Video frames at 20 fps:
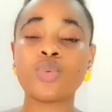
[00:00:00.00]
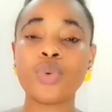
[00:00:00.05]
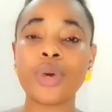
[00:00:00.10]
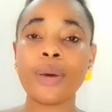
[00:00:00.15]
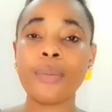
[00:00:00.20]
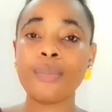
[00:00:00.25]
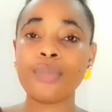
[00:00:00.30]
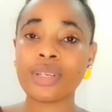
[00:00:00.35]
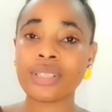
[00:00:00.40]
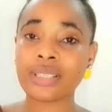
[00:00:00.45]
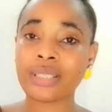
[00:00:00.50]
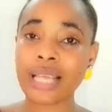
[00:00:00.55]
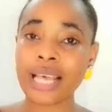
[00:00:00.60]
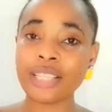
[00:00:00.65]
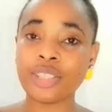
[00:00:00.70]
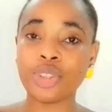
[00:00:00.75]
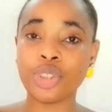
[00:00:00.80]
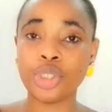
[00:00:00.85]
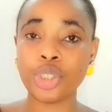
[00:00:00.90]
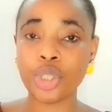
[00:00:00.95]
We must
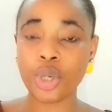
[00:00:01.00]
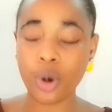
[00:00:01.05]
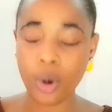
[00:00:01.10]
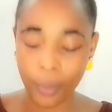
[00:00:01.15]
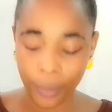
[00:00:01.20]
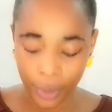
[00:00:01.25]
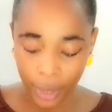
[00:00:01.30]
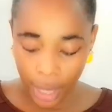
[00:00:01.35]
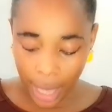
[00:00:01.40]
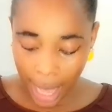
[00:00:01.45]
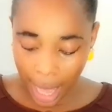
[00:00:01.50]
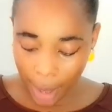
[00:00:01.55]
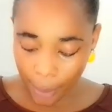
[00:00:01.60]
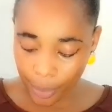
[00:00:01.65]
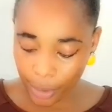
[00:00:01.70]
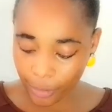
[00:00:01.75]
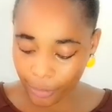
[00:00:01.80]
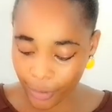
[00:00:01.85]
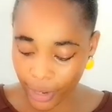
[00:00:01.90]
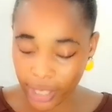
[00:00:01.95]
endure and
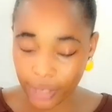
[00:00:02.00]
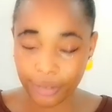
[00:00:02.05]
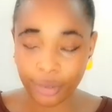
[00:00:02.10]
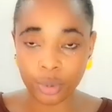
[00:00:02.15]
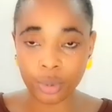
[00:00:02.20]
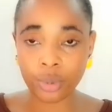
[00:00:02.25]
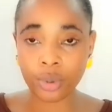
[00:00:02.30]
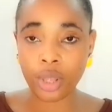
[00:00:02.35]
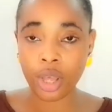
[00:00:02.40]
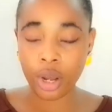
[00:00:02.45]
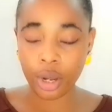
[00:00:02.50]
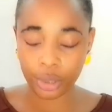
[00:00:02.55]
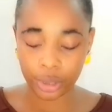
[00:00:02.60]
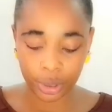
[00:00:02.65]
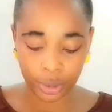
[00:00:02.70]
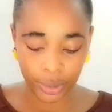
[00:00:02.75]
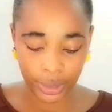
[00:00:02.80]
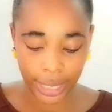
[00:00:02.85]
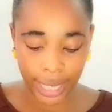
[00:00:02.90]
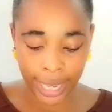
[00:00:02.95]
be faithful
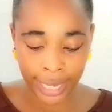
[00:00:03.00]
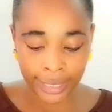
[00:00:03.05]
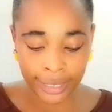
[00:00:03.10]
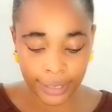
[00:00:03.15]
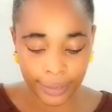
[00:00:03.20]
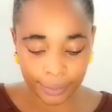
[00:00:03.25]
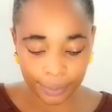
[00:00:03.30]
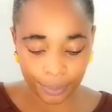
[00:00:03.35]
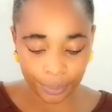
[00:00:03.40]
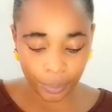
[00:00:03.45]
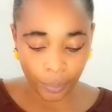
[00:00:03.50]
until death.